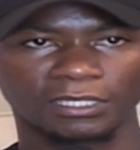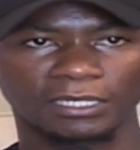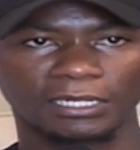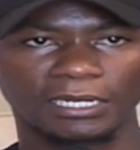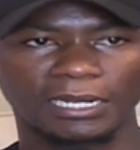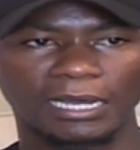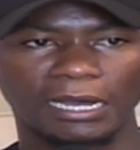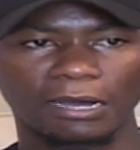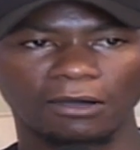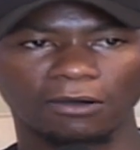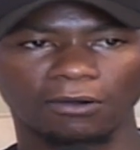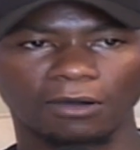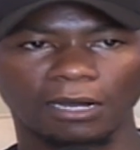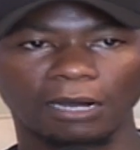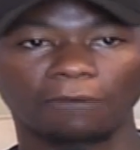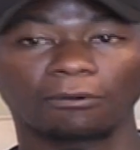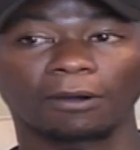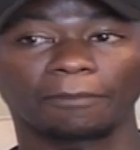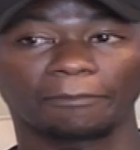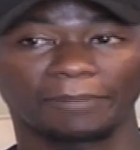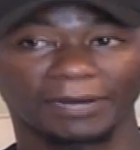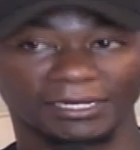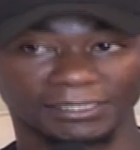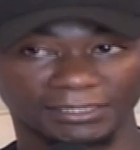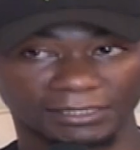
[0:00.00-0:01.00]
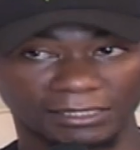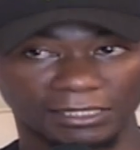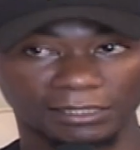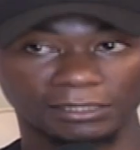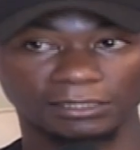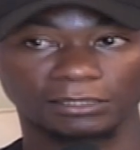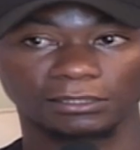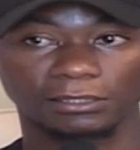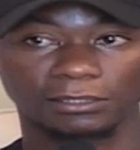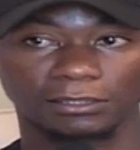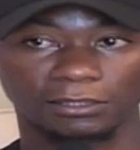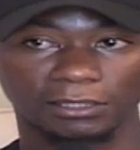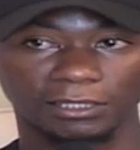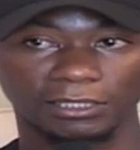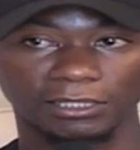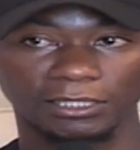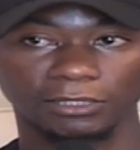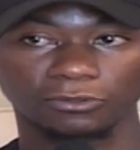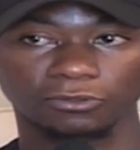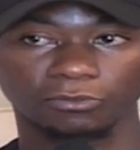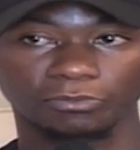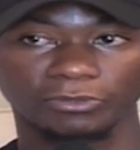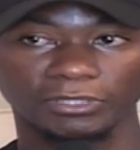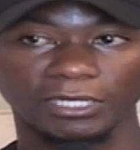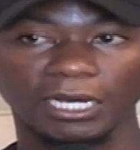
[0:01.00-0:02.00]
Now our pastors
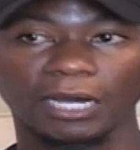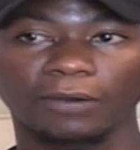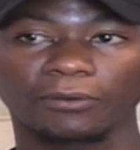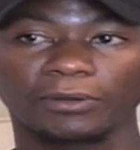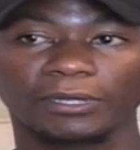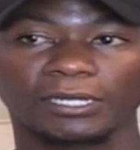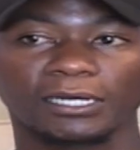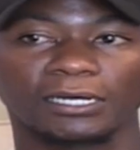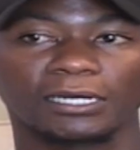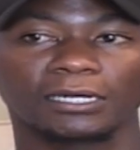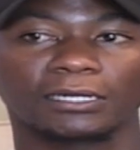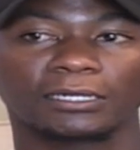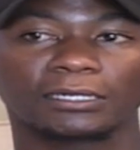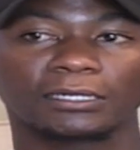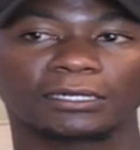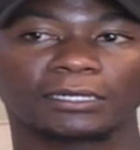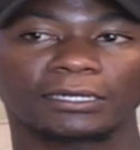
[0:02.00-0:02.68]
needed to be aware,